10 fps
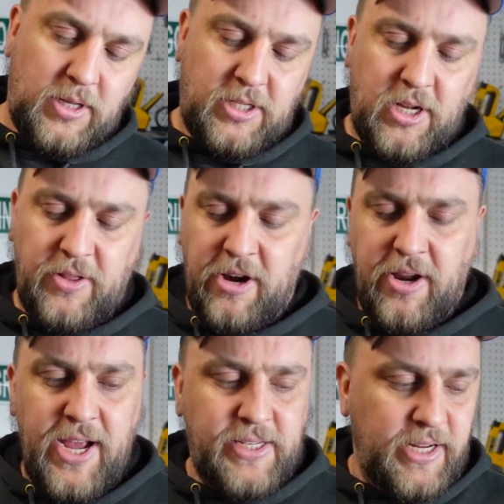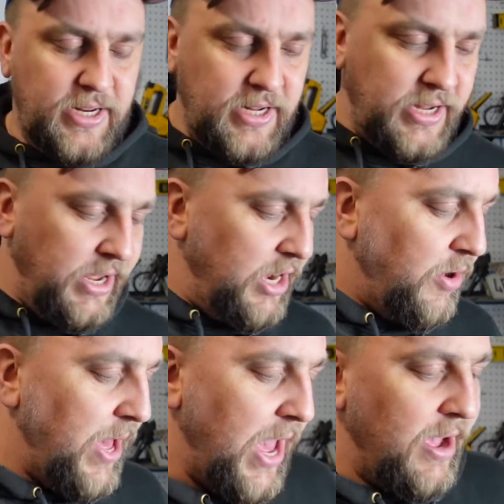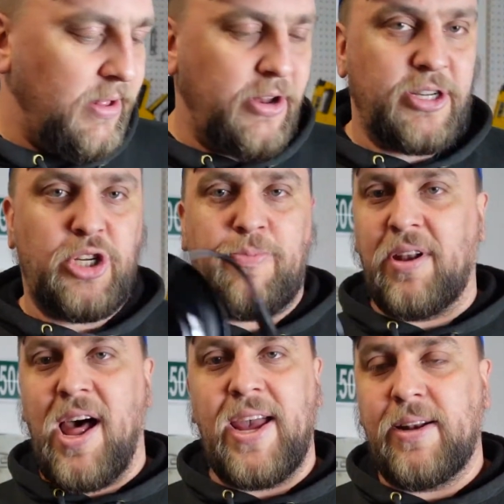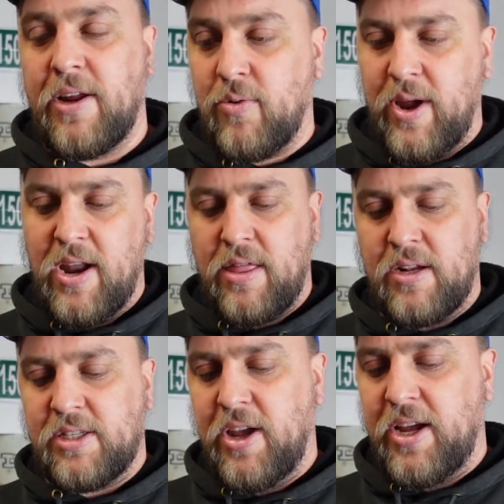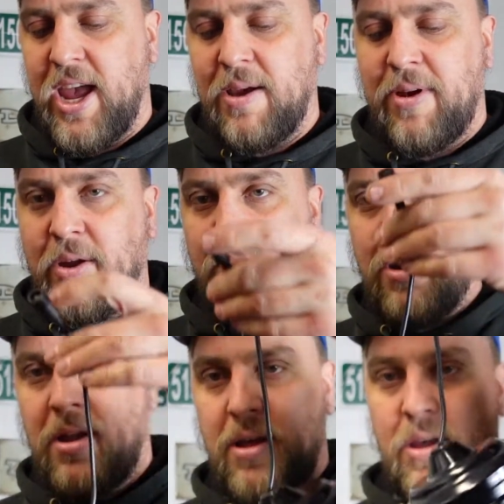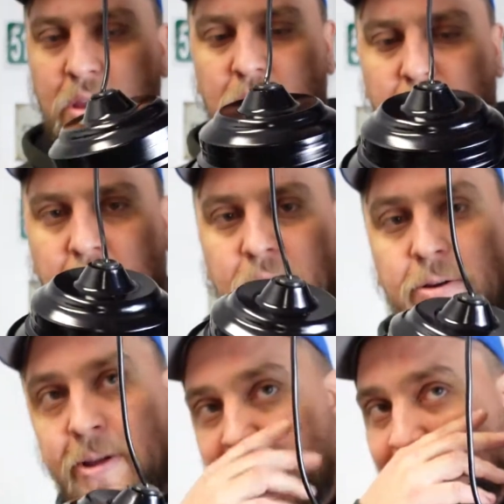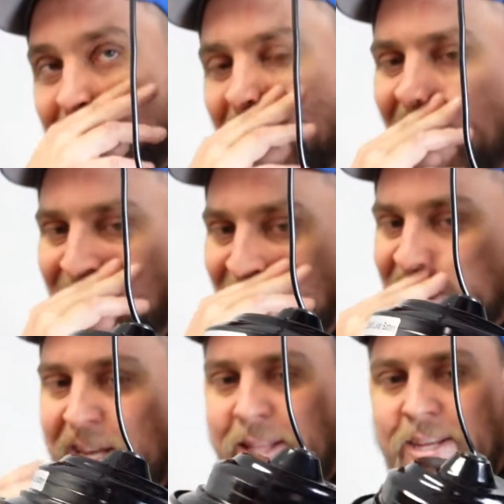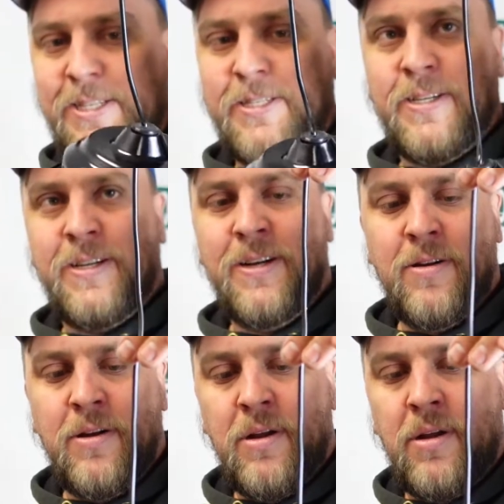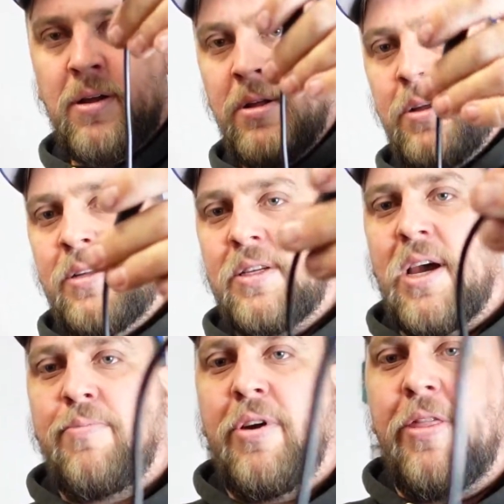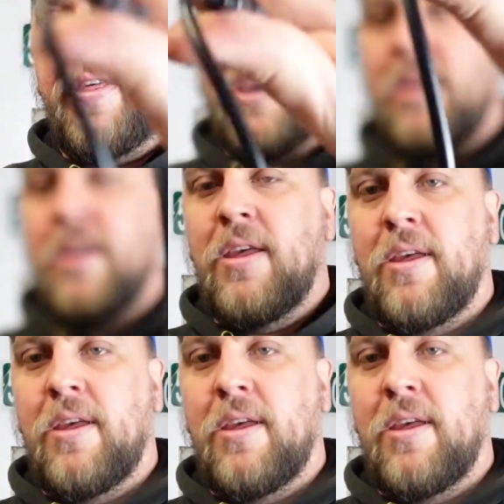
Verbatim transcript: So they're easy to, you know, hang. They're super light. They don't weigh nothing, so you can hang them anywhere. You know, and they'll just hang up just like this. It's got a pretty thick